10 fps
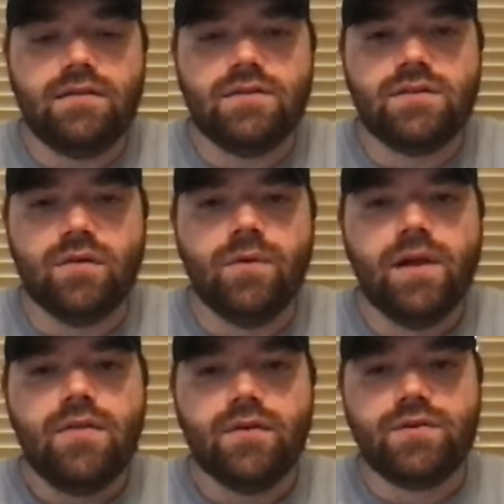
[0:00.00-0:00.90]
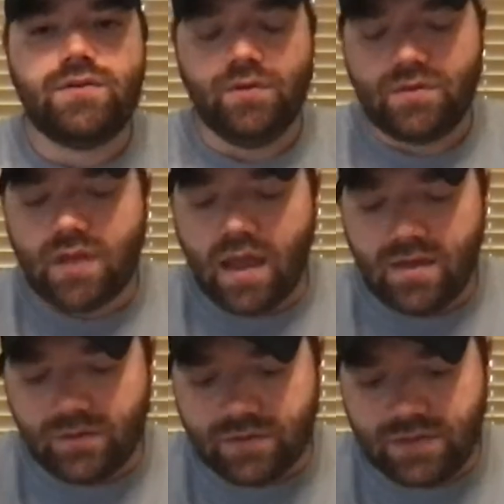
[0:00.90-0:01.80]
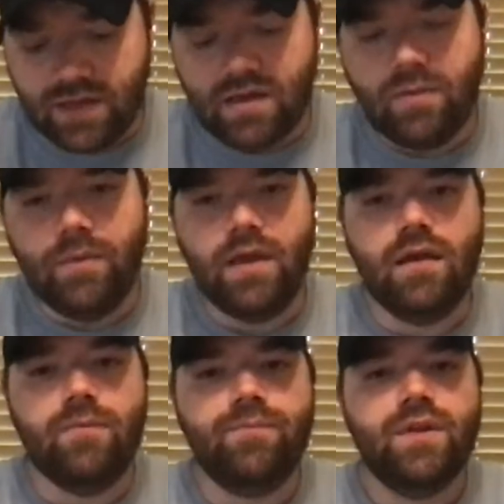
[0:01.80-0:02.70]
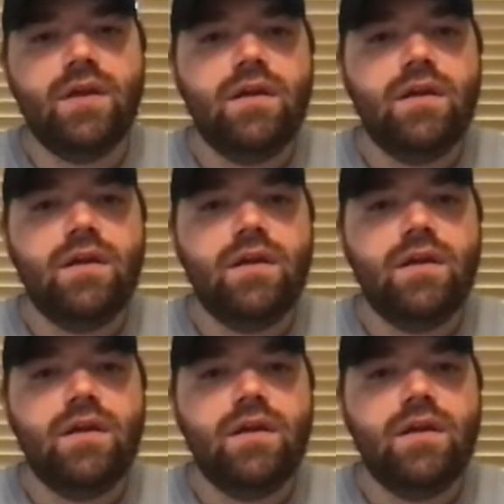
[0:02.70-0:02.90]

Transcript: And so there's two cycles that come in